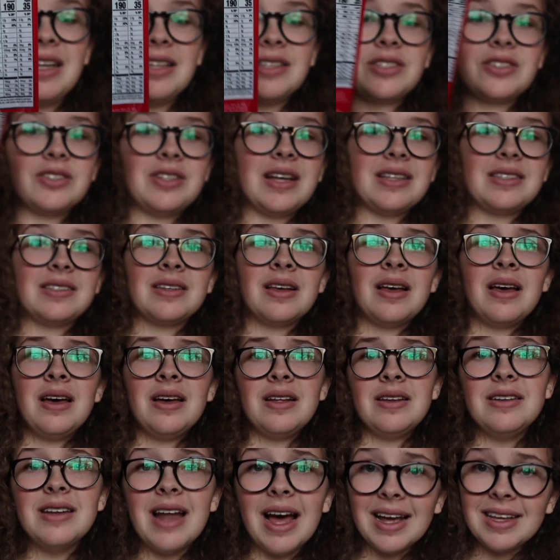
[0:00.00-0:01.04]
it, so that's
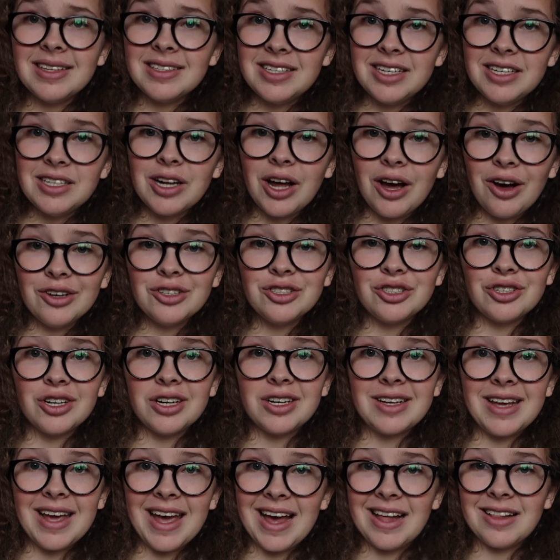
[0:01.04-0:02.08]

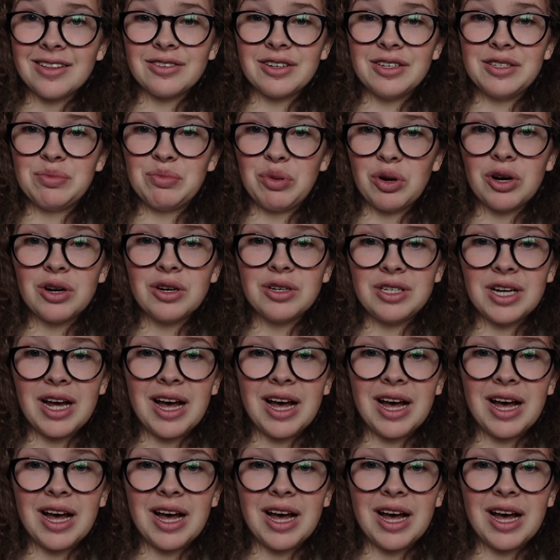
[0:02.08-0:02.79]
1,900 calories per